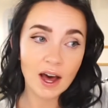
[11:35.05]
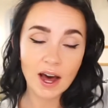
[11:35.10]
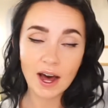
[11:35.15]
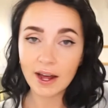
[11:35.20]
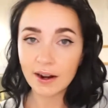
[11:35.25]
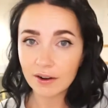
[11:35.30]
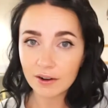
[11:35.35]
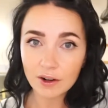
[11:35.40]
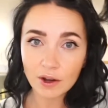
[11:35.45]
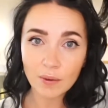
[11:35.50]

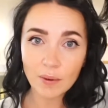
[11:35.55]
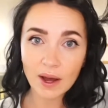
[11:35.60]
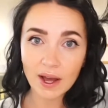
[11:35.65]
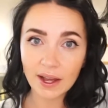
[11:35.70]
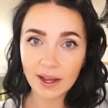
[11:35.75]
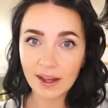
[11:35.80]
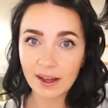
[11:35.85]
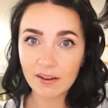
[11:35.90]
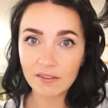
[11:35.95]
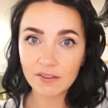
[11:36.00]
I don't know why
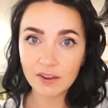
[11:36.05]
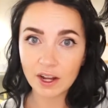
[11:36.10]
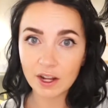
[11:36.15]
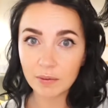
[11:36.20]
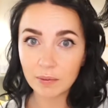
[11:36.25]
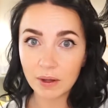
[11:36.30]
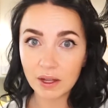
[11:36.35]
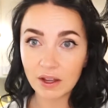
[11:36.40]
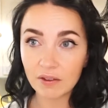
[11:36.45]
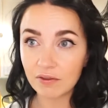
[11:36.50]
I can't
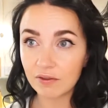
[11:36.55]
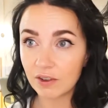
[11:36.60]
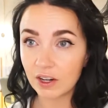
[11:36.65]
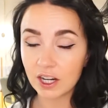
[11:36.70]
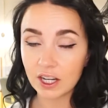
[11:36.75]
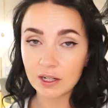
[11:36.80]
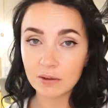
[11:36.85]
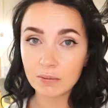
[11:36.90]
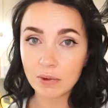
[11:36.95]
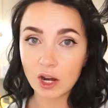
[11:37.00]
find my
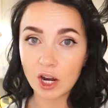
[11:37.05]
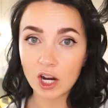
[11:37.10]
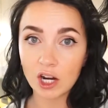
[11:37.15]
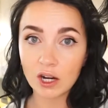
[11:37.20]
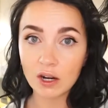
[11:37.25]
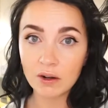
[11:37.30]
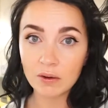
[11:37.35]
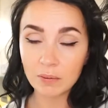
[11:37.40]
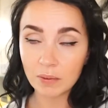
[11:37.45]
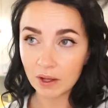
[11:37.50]
friggin'
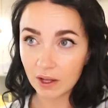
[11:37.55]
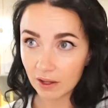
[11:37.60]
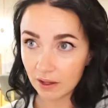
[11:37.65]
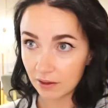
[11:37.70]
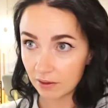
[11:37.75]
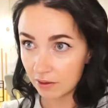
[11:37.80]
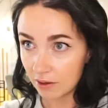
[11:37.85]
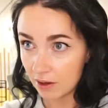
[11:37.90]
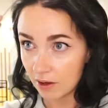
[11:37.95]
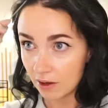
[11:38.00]
part, but
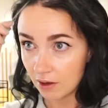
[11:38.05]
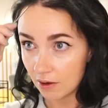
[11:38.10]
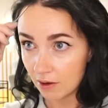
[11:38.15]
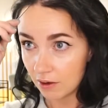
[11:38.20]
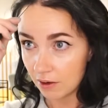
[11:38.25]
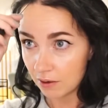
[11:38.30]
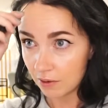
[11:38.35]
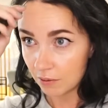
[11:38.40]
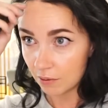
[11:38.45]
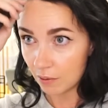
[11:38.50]

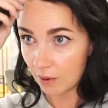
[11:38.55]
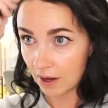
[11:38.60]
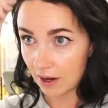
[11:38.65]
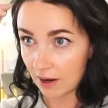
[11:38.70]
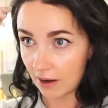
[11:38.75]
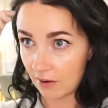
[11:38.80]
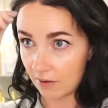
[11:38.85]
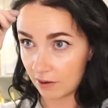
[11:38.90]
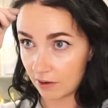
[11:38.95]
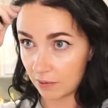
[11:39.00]

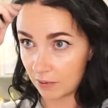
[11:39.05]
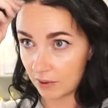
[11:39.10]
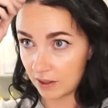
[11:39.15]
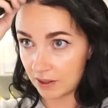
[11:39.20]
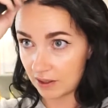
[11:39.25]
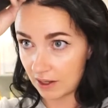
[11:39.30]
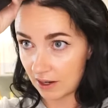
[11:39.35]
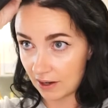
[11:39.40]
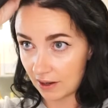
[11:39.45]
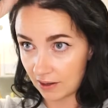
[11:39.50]
whatever,
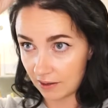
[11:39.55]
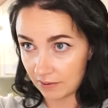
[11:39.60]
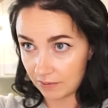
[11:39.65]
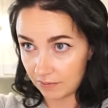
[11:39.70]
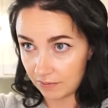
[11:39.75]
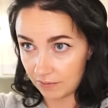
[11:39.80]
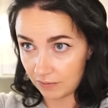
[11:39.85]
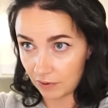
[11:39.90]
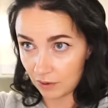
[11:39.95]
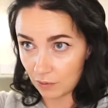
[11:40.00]
one
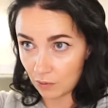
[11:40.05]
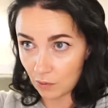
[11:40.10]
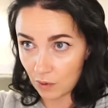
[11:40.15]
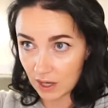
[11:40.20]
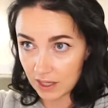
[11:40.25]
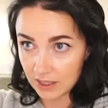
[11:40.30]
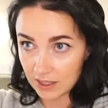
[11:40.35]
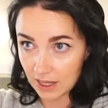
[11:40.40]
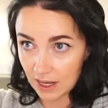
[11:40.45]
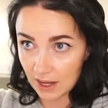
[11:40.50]

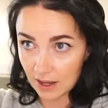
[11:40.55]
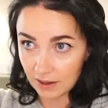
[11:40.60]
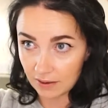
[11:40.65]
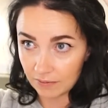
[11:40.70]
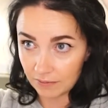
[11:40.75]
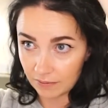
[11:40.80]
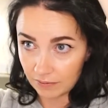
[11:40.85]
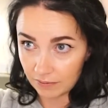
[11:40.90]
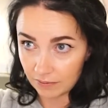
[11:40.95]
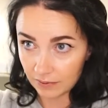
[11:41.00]

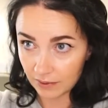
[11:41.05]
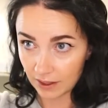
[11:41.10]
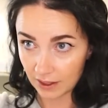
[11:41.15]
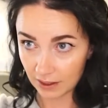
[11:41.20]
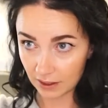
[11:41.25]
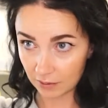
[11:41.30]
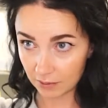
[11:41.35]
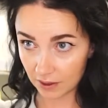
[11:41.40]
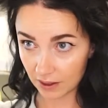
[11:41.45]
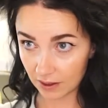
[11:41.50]
day
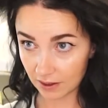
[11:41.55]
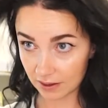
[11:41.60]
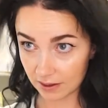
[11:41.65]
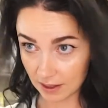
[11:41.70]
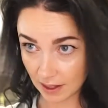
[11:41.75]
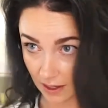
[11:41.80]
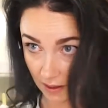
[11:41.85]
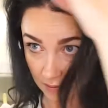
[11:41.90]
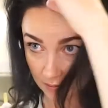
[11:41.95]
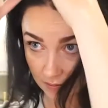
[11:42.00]
it'll be the
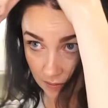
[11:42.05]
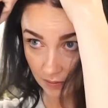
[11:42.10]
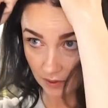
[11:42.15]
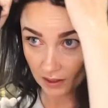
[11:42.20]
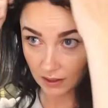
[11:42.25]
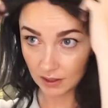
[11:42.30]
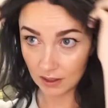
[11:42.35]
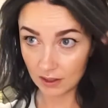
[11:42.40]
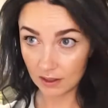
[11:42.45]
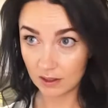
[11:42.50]
same.
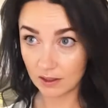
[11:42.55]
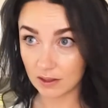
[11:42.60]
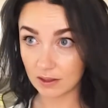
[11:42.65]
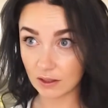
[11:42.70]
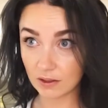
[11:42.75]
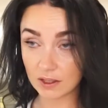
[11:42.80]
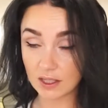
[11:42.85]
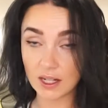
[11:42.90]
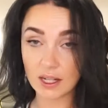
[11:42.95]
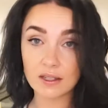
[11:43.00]

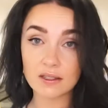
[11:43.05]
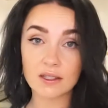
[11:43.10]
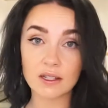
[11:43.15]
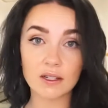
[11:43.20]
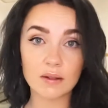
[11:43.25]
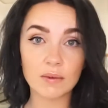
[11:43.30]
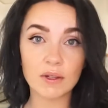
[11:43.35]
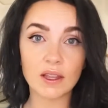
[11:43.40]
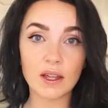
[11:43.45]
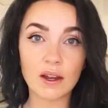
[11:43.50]
So today's
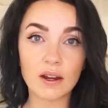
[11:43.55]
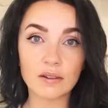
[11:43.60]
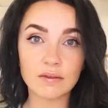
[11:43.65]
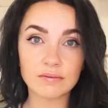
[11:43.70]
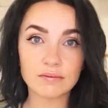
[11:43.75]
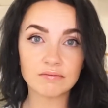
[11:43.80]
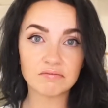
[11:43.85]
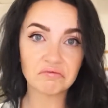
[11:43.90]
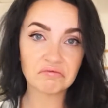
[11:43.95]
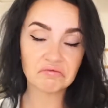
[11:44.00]
gonna be
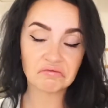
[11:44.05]
there.